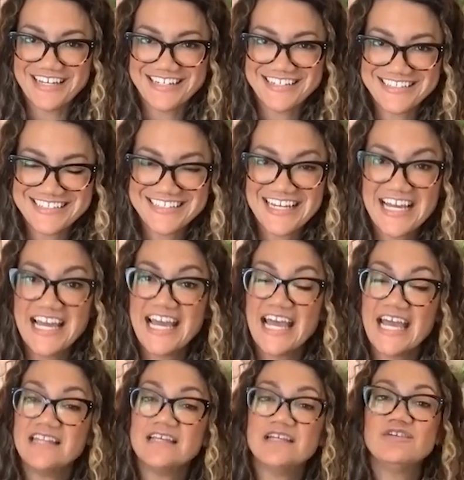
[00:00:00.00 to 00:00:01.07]
point.
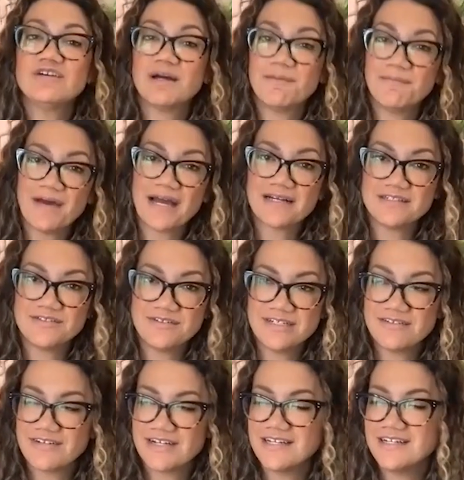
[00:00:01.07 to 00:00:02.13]
and then you come back to
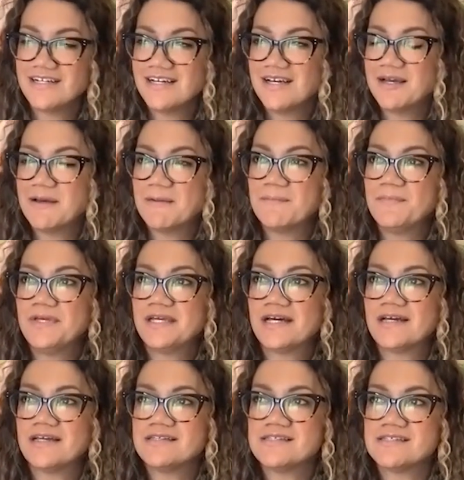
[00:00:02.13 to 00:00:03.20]
it, right?
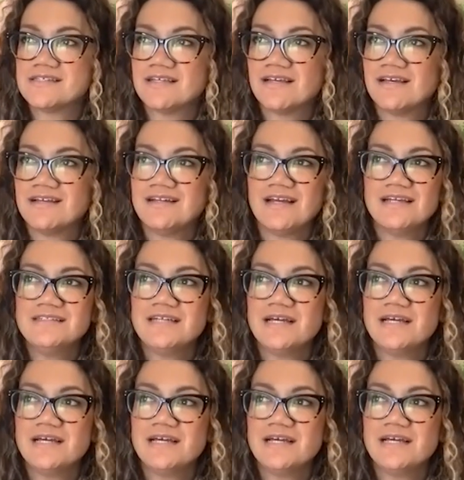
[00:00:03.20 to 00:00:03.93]
Because nine